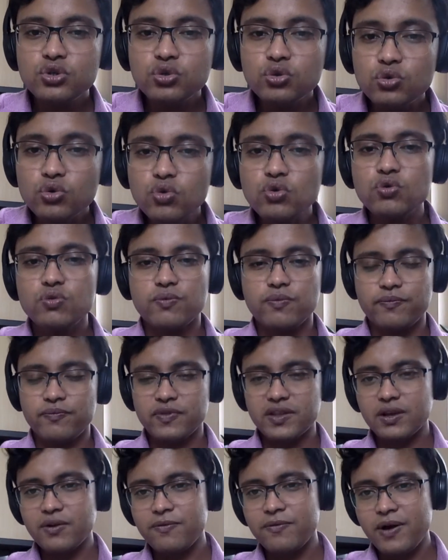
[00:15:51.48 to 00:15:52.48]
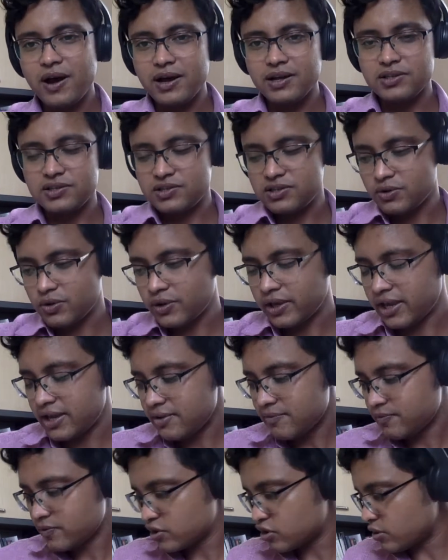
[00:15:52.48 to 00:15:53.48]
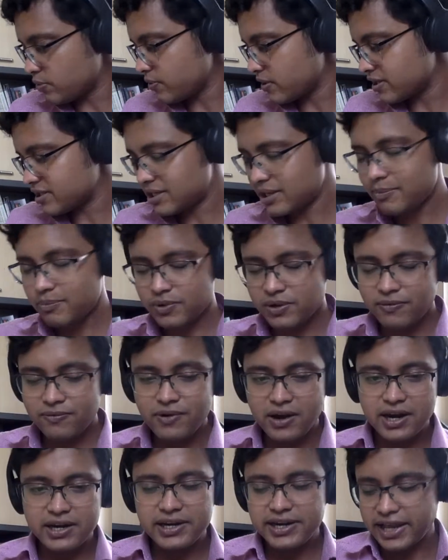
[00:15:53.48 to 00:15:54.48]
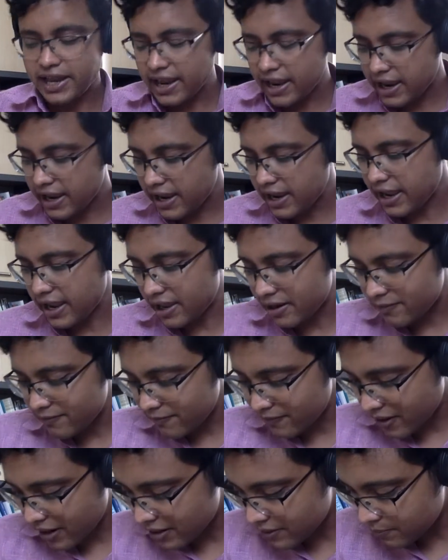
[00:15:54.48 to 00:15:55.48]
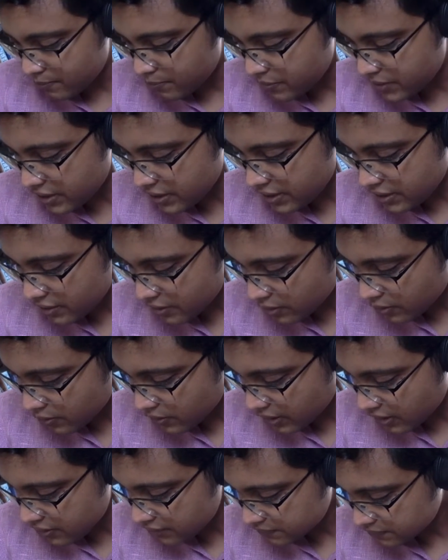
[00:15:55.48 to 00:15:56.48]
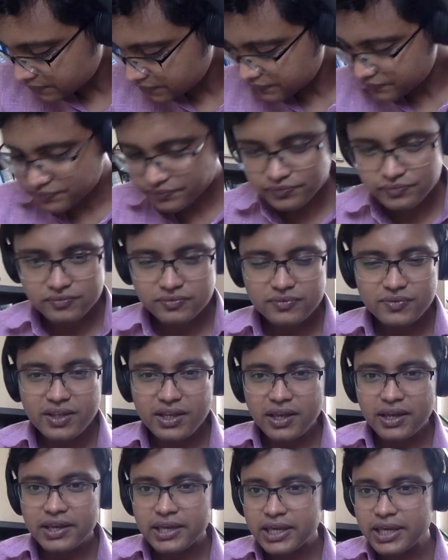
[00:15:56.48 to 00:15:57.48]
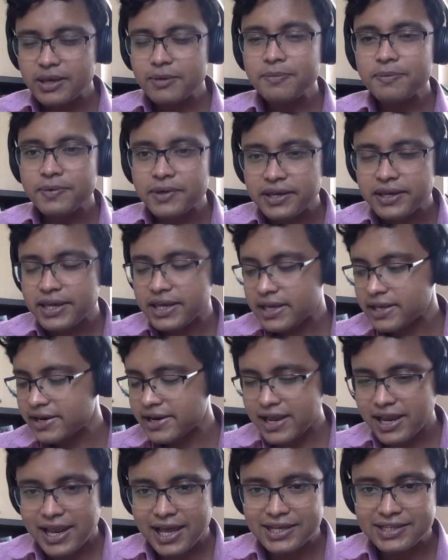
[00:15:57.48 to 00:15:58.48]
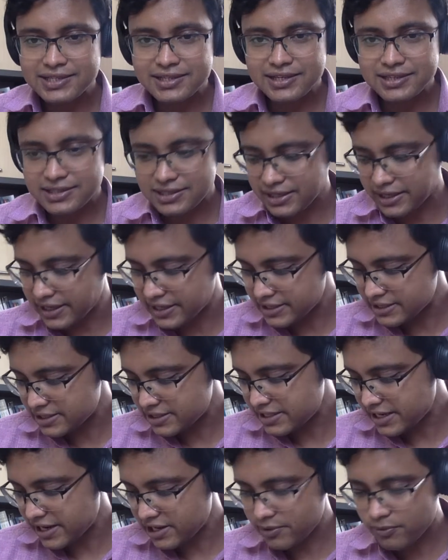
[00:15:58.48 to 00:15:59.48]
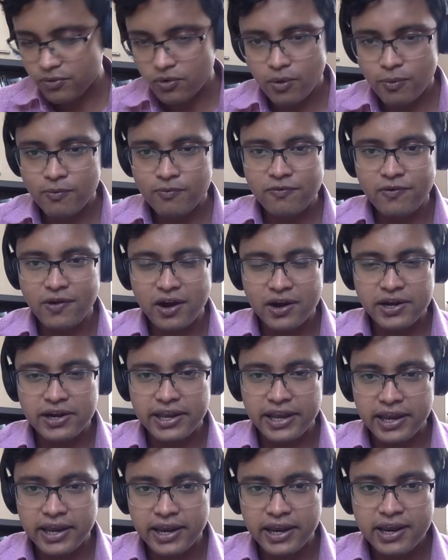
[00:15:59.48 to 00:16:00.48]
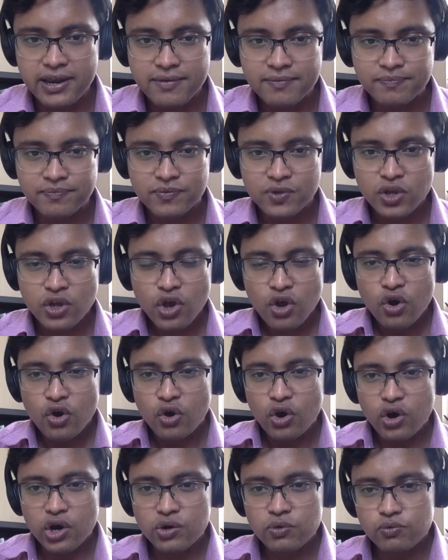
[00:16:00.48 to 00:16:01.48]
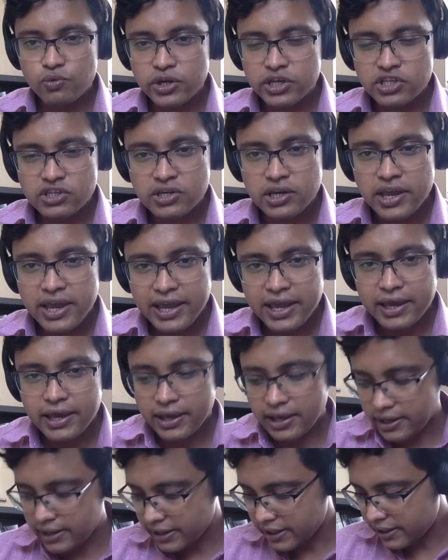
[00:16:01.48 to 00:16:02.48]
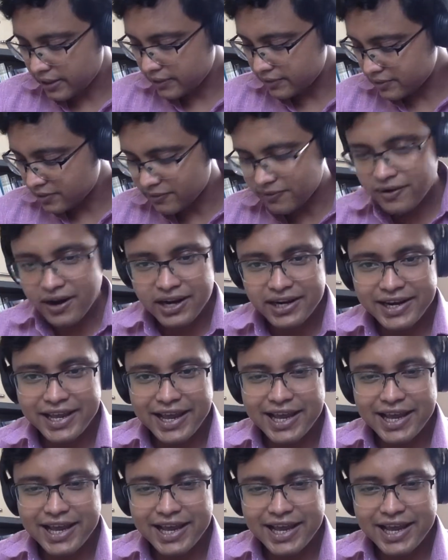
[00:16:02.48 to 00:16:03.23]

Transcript: two funds, okay, so for example fund A and fund B, okay, if he realizes his debt from fund A, on which the fund